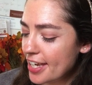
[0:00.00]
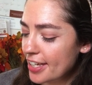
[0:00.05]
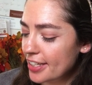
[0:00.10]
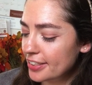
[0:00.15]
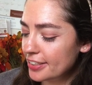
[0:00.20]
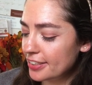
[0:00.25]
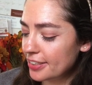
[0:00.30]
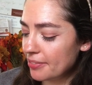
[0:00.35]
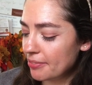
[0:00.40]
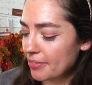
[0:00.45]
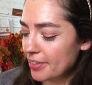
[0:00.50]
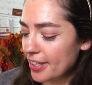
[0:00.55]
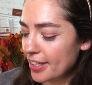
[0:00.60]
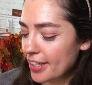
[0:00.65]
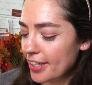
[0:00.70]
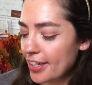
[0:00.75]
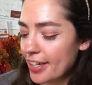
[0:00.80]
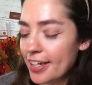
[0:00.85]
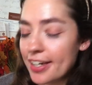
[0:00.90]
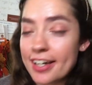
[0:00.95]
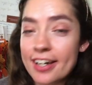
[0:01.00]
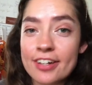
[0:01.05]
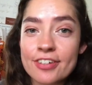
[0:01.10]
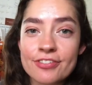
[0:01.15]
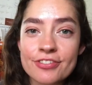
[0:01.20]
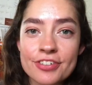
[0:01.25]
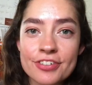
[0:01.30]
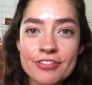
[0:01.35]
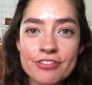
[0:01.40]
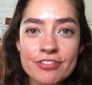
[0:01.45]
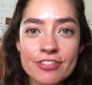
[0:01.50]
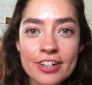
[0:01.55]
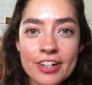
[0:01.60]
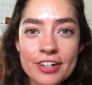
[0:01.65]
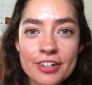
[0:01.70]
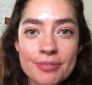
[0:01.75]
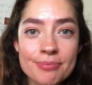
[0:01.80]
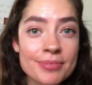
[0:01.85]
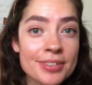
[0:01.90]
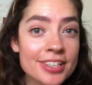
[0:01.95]
something I got from
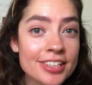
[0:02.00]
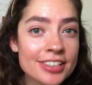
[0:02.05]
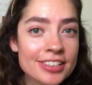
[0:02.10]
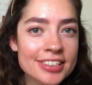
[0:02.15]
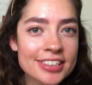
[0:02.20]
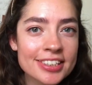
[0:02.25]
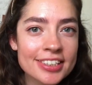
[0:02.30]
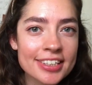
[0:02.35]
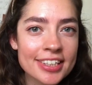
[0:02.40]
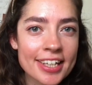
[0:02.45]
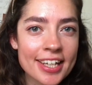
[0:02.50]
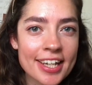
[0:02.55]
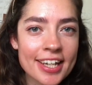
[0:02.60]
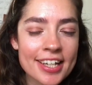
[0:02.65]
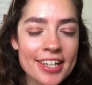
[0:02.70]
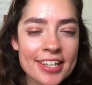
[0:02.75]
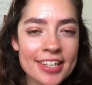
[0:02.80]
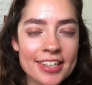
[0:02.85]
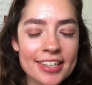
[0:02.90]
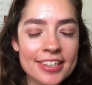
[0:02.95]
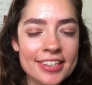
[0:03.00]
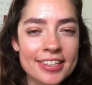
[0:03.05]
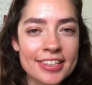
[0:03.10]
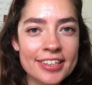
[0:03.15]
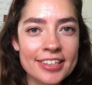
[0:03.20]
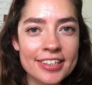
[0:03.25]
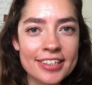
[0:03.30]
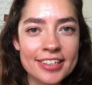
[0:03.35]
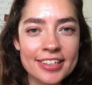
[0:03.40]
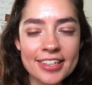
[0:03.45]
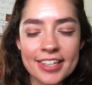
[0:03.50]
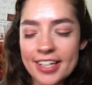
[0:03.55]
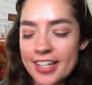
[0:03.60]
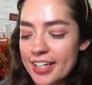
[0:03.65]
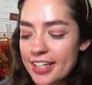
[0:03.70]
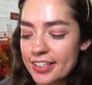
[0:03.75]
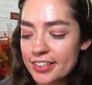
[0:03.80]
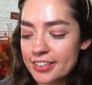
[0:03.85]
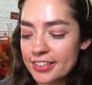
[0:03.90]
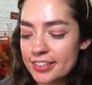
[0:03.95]
Flower Beauty today, and
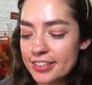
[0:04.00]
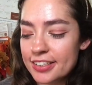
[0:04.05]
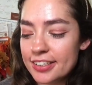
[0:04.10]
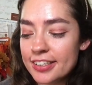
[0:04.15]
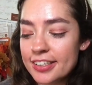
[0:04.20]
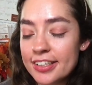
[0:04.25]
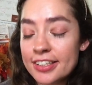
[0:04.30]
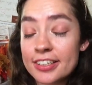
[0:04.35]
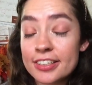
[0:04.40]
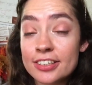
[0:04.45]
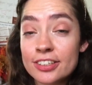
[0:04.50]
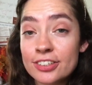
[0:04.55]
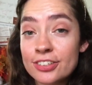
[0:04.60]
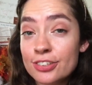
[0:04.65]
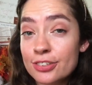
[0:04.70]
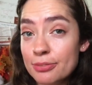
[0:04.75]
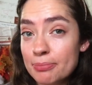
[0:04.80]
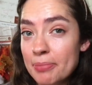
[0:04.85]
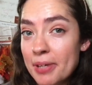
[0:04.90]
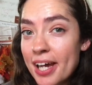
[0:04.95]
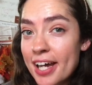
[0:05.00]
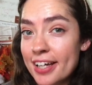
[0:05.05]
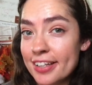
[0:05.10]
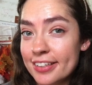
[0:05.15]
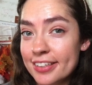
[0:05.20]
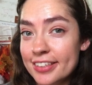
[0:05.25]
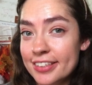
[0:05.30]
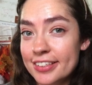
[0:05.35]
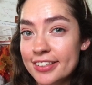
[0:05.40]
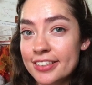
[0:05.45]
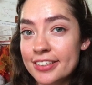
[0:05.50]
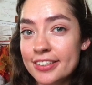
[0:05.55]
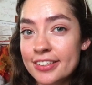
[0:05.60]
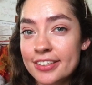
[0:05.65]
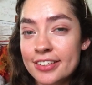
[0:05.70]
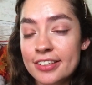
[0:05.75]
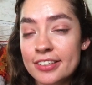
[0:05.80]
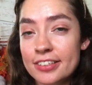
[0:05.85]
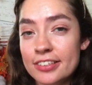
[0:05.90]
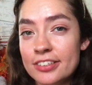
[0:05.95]
I did get 2
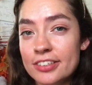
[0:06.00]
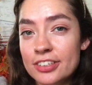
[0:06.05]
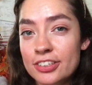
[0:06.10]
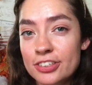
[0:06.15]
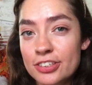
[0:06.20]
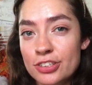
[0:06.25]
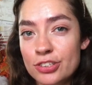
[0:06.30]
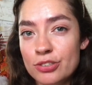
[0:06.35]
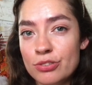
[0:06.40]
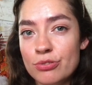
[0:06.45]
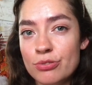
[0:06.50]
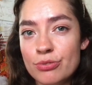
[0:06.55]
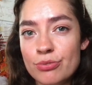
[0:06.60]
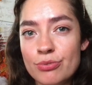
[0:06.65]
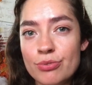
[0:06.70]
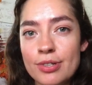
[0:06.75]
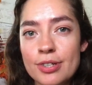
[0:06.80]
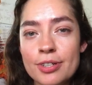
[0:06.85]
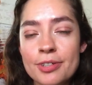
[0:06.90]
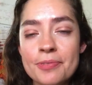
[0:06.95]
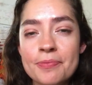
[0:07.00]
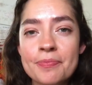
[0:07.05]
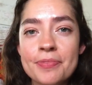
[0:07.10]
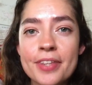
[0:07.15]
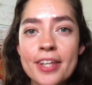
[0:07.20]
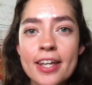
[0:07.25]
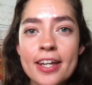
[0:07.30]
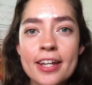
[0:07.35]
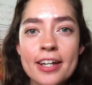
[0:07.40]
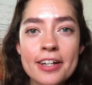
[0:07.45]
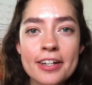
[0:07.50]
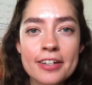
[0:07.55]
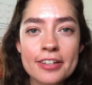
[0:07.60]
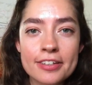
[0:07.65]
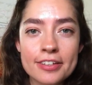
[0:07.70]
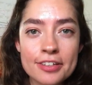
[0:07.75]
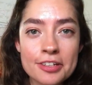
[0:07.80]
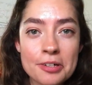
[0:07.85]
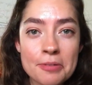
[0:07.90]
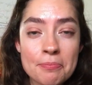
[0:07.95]
palettes and 2
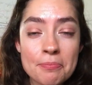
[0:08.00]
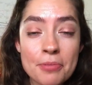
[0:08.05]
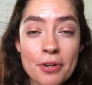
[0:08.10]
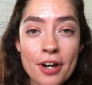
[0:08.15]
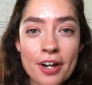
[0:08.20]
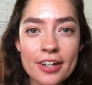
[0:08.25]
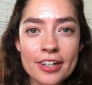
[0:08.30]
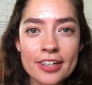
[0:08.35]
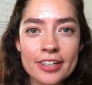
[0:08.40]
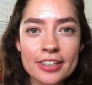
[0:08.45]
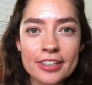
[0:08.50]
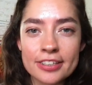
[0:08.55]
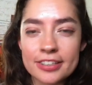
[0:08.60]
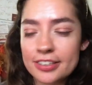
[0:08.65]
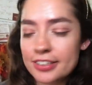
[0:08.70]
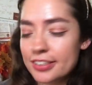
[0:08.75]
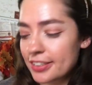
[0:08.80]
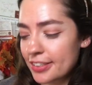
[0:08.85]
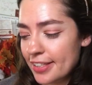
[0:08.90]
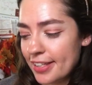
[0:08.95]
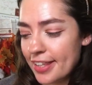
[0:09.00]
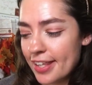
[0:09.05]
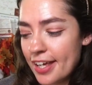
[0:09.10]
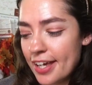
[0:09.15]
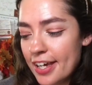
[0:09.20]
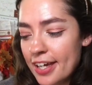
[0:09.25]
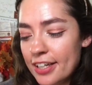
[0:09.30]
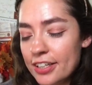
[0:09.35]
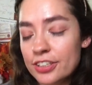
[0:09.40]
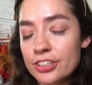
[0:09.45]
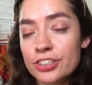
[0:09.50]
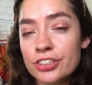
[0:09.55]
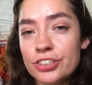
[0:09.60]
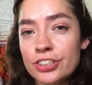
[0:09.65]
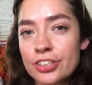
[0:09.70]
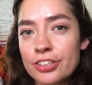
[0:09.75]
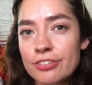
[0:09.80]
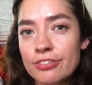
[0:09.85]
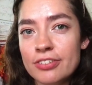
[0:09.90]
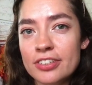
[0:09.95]
lip products that
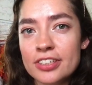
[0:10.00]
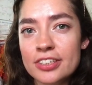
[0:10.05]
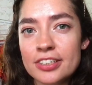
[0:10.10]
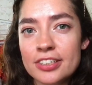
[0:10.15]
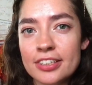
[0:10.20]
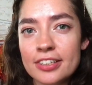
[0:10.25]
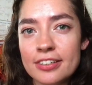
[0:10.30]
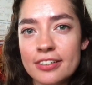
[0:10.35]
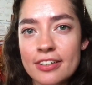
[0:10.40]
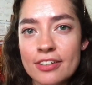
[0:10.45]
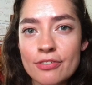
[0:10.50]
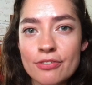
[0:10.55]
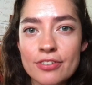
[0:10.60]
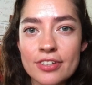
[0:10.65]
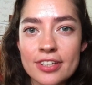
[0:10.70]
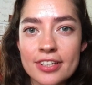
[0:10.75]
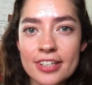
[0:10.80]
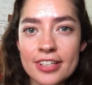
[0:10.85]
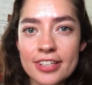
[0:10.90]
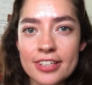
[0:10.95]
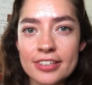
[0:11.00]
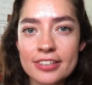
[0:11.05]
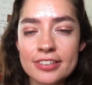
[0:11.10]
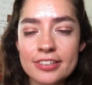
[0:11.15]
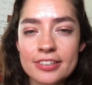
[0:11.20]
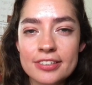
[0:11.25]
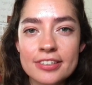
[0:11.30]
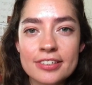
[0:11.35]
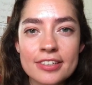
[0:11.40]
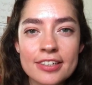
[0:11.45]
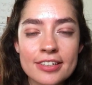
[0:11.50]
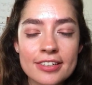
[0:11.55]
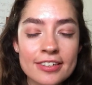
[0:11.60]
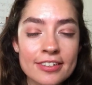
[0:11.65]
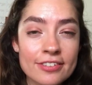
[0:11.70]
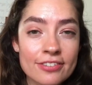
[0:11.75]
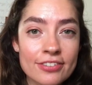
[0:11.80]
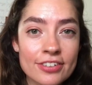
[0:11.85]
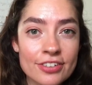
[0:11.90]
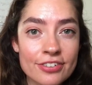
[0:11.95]
she recently released
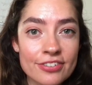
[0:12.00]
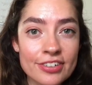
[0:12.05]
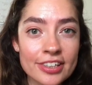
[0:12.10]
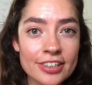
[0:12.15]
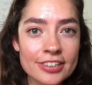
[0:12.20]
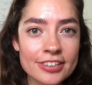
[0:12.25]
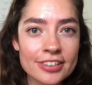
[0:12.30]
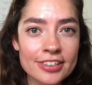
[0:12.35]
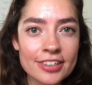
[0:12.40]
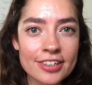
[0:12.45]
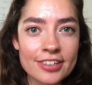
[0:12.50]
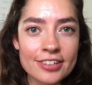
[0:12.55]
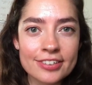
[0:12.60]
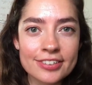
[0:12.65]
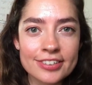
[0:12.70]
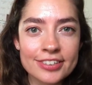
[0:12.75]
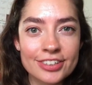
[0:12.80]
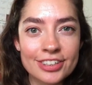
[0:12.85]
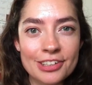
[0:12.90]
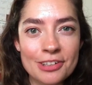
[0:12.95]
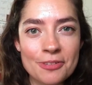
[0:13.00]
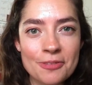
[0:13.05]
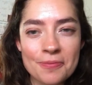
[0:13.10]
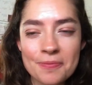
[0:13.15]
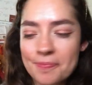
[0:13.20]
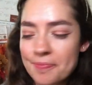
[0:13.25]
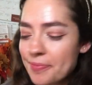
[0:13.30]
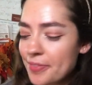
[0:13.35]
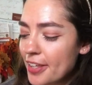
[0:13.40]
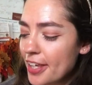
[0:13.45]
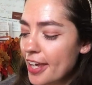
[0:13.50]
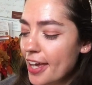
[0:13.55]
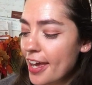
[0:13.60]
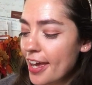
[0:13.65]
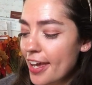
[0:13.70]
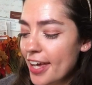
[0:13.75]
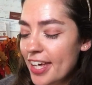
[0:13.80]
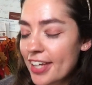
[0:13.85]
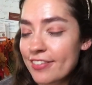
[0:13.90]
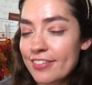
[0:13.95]
a few weeks ago. So
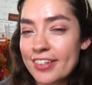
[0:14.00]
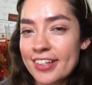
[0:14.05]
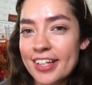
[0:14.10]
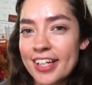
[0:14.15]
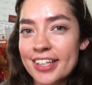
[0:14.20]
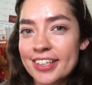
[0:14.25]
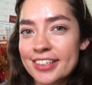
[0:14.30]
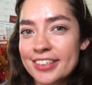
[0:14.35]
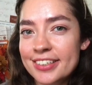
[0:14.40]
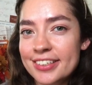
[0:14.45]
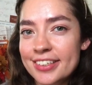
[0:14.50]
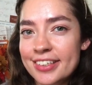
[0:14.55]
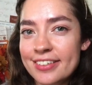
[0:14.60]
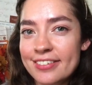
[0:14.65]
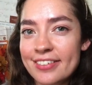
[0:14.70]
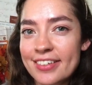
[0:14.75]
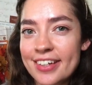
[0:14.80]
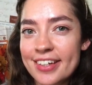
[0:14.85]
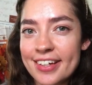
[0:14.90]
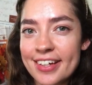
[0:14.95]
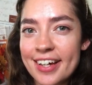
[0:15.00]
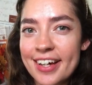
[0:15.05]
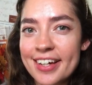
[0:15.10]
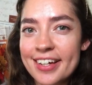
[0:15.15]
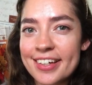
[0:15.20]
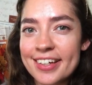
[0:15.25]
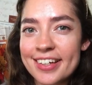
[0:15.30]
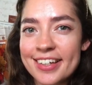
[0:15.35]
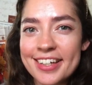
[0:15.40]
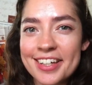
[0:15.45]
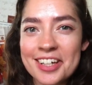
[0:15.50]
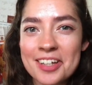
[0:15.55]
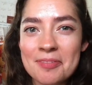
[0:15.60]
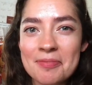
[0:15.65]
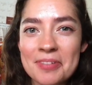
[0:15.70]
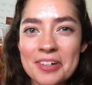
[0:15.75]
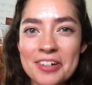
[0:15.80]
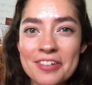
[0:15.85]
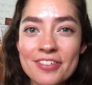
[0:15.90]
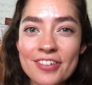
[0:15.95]
if you'd like to see what I got, keep
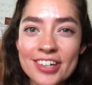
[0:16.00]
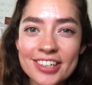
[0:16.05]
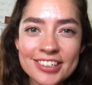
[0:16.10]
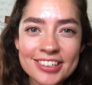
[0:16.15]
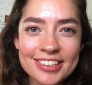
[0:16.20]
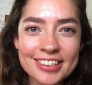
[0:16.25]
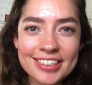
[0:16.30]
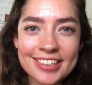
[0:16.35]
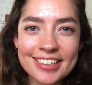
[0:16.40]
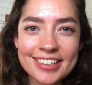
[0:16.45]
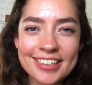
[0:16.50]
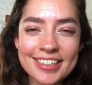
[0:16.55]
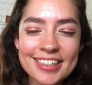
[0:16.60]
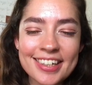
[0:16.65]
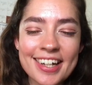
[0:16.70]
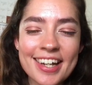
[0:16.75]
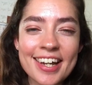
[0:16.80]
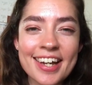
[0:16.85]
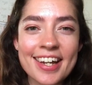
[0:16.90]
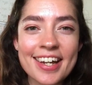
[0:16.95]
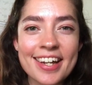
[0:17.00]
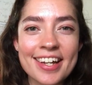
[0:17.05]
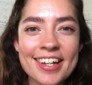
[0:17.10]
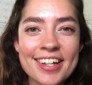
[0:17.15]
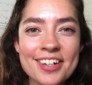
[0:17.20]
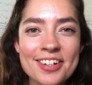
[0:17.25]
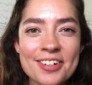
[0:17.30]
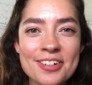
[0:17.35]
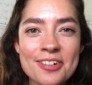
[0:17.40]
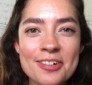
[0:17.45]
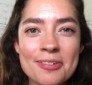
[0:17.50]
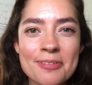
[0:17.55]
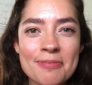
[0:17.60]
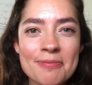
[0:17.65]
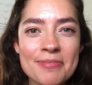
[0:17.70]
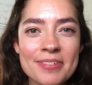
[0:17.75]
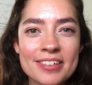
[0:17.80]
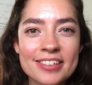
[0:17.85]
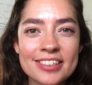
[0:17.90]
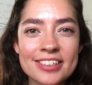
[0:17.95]
on watching. I hope
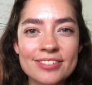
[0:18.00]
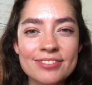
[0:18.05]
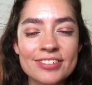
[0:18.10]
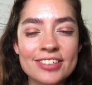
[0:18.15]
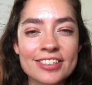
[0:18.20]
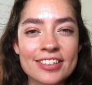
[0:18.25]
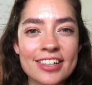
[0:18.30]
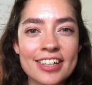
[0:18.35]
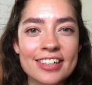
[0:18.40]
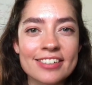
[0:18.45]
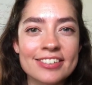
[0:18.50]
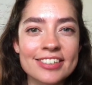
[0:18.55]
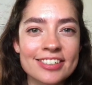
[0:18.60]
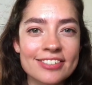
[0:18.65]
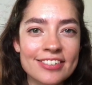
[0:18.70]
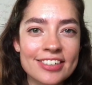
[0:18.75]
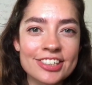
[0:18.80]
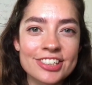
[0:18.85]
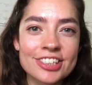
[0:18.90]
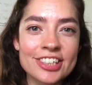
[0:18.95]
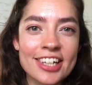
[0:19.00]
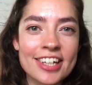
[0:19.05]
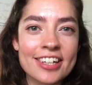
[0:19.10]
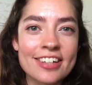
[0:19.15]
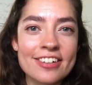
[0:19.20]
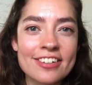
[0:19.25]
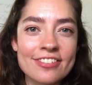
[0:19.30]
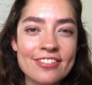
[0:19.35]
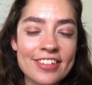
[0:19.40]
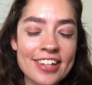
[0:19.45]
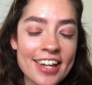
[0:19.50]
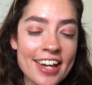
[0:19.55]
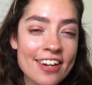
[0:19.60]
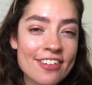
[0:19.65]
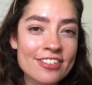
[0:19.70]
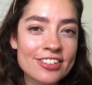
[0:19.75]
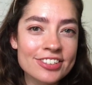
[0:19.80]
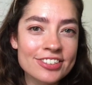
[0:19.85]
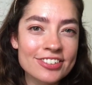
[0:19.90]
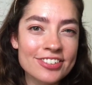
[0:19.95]
you subscribe to my channel if you
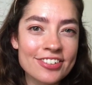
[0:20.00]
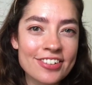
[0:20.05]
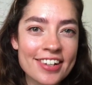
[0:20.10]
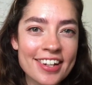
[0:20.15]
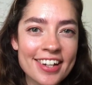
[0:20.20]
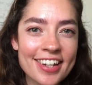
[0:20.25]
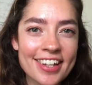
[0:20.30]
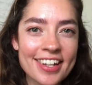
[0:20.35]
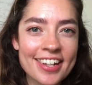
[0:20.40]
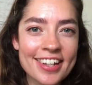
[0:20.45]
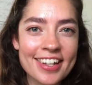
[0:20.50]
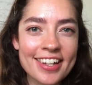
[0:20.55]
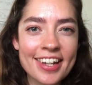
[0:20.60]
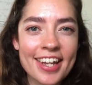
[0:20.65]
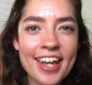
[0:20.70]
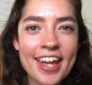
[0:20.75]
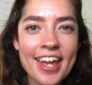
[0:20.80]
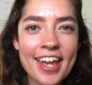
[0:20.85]
haven't already.